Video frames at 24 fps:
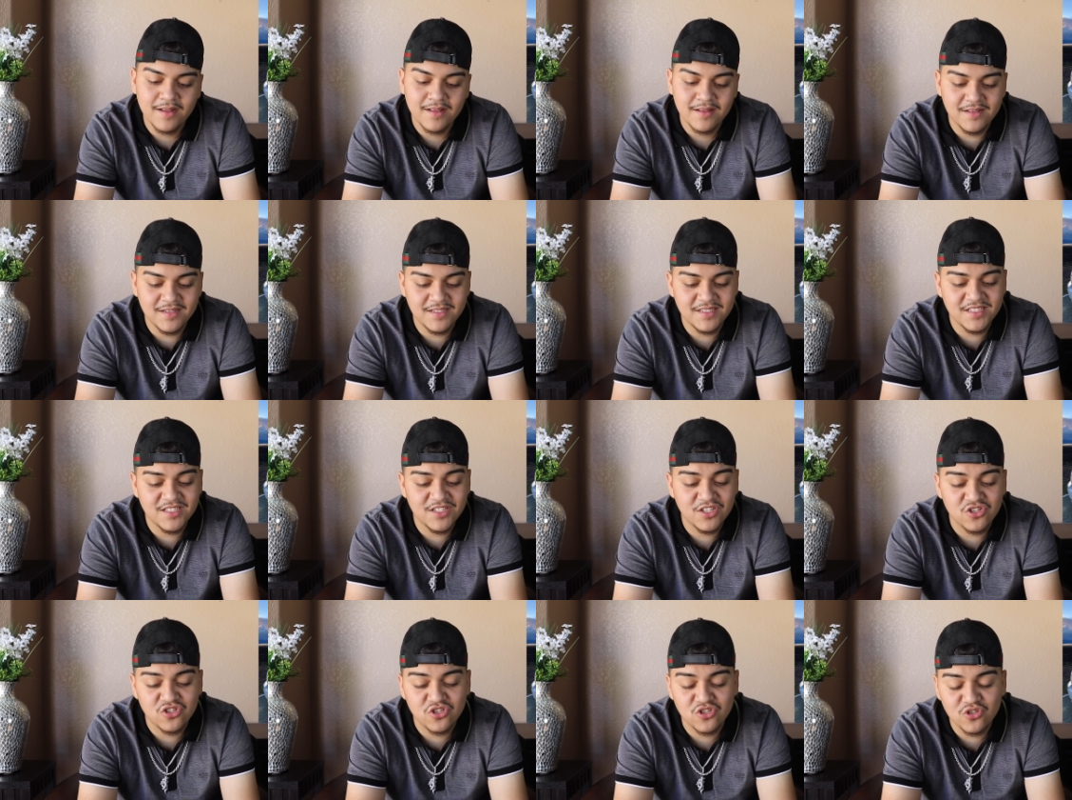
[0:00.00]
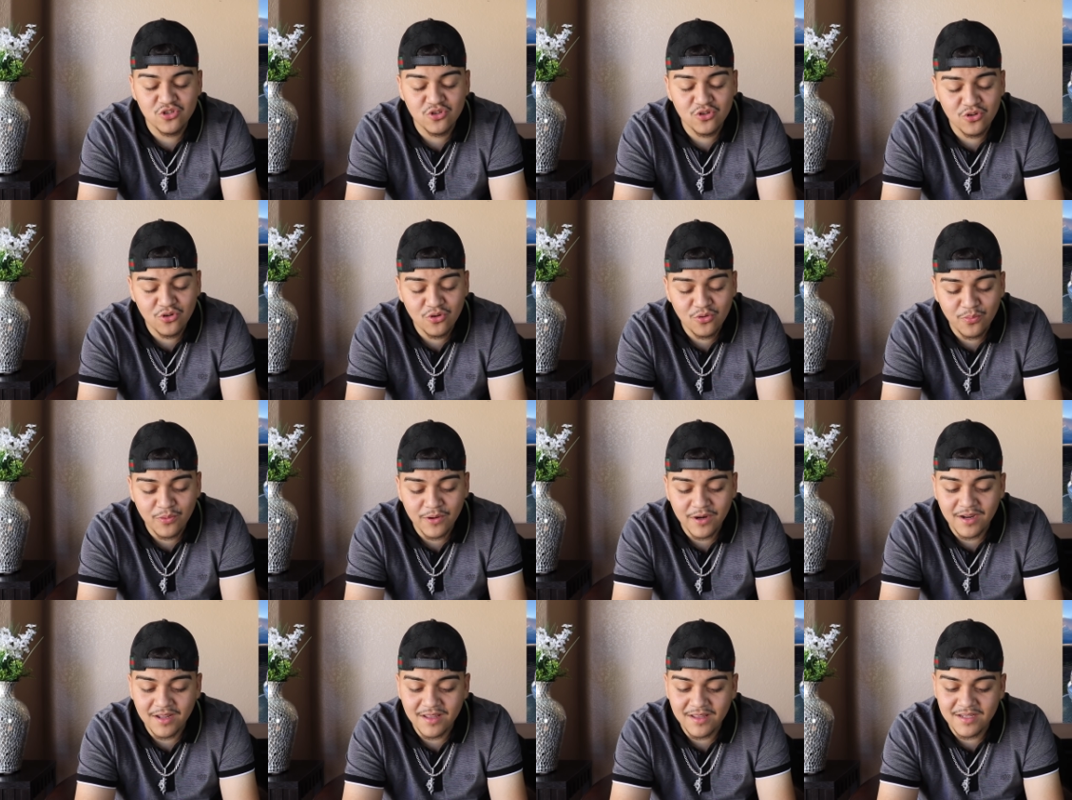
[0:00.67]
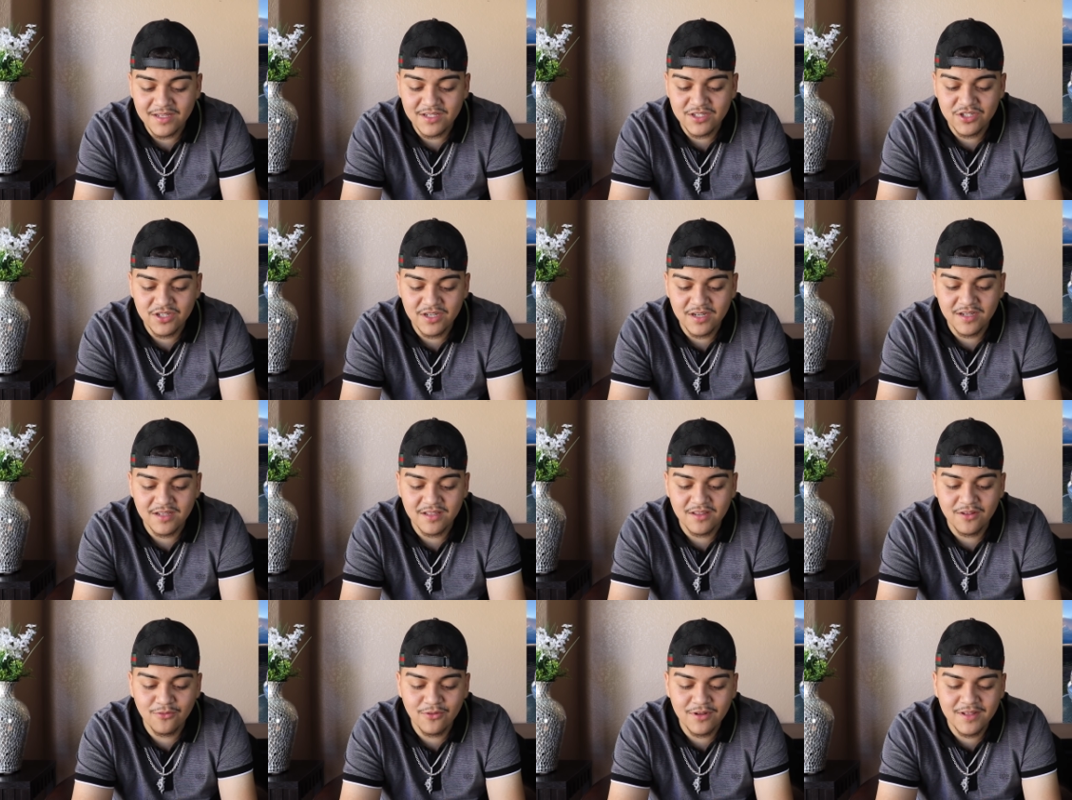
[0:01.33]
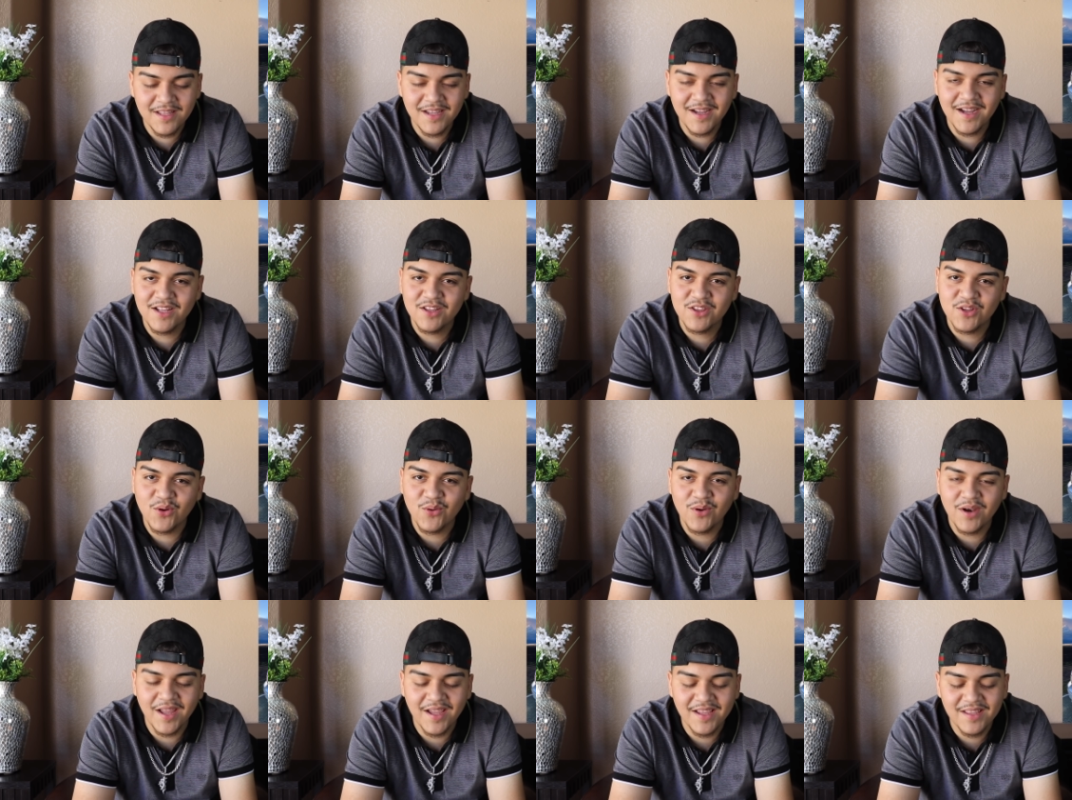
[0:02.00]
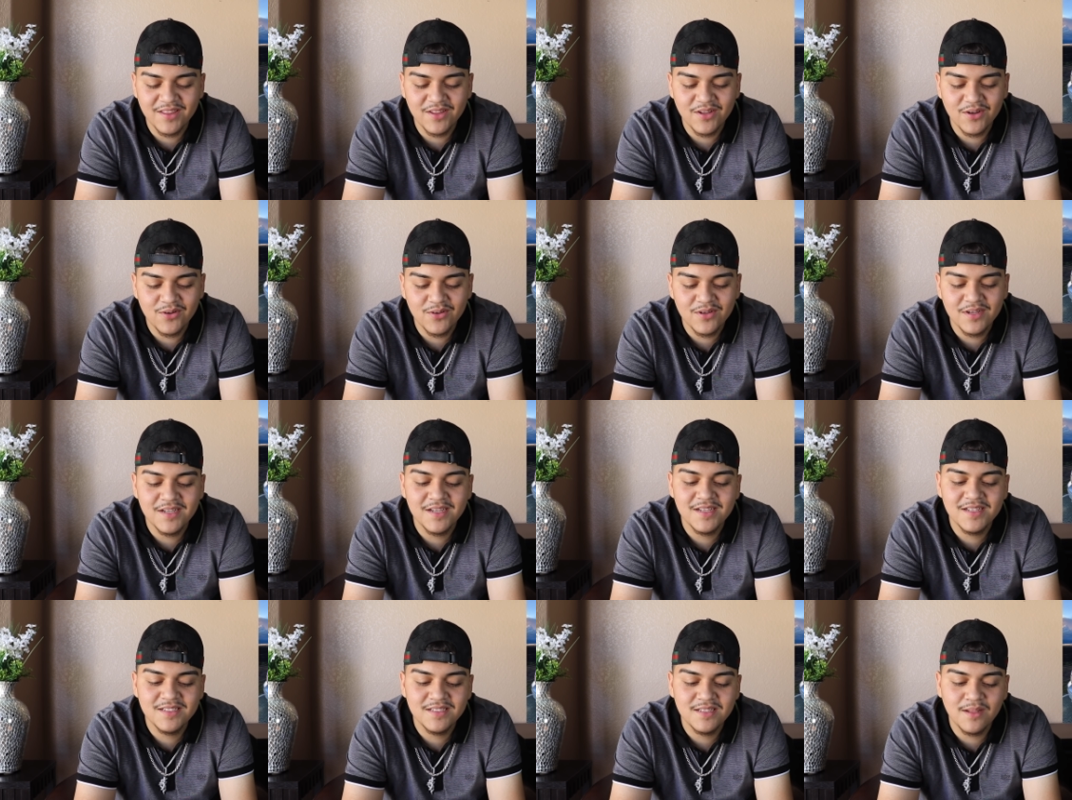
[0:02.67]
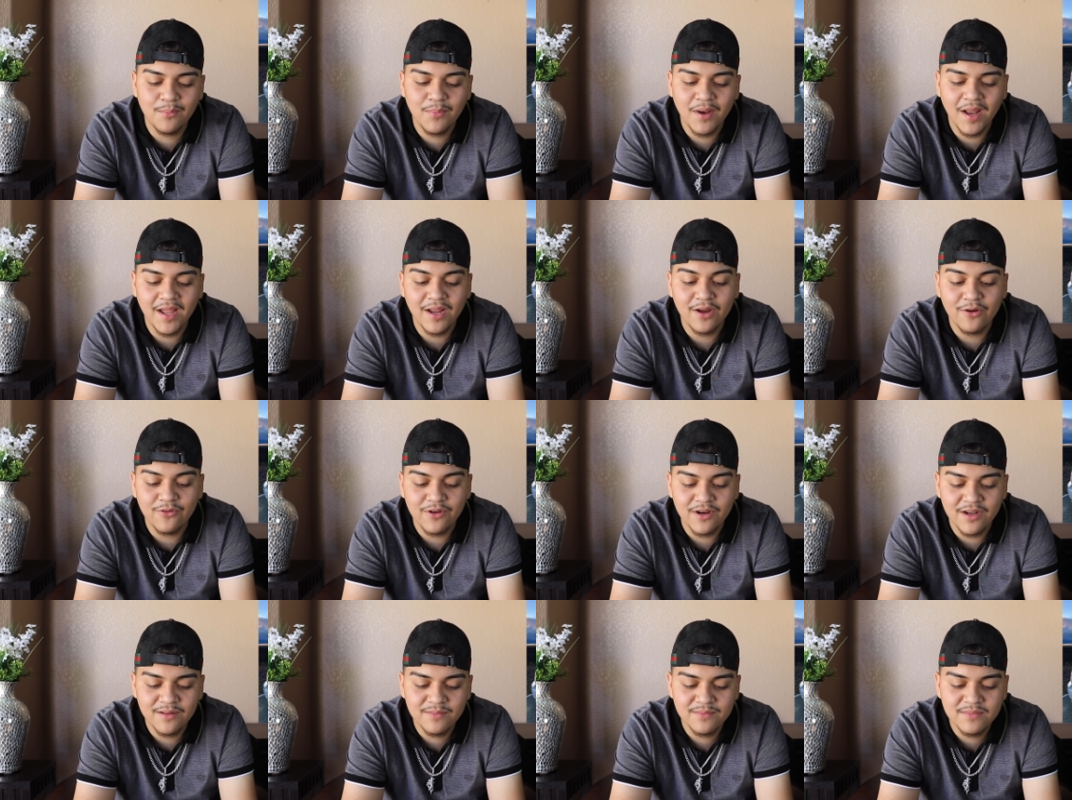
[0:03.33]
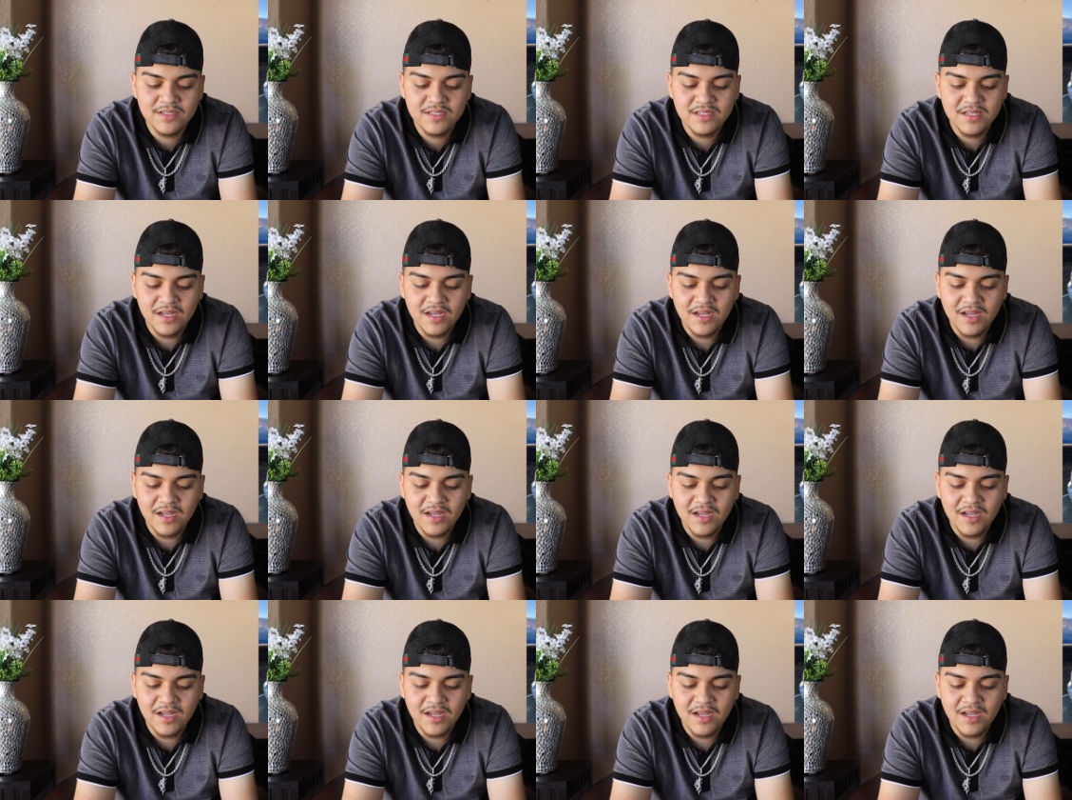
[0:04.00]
This is a super clean truck. The one thing I don't like though is the black rims.